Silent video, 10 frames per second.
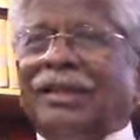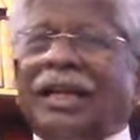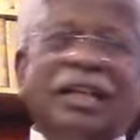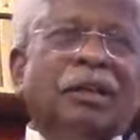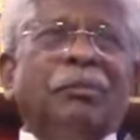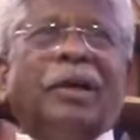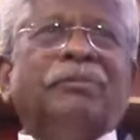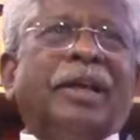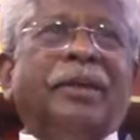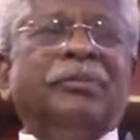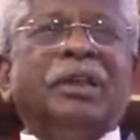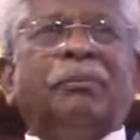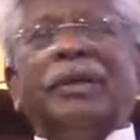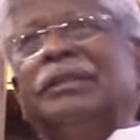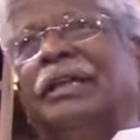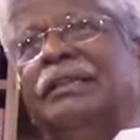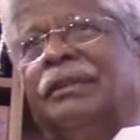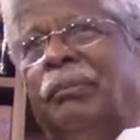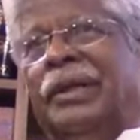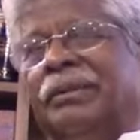Like that, any number of times a
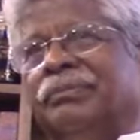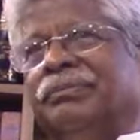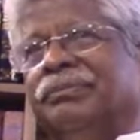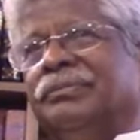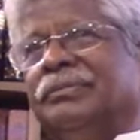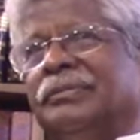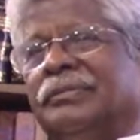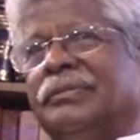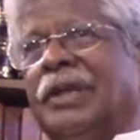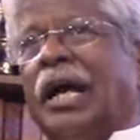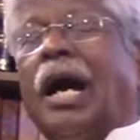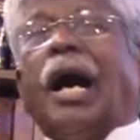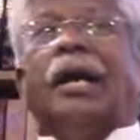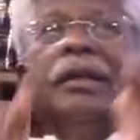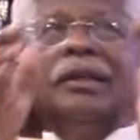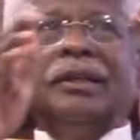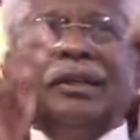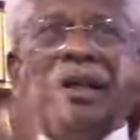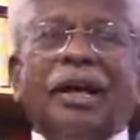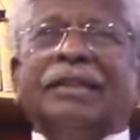person is summoned.
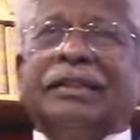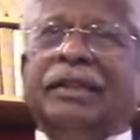And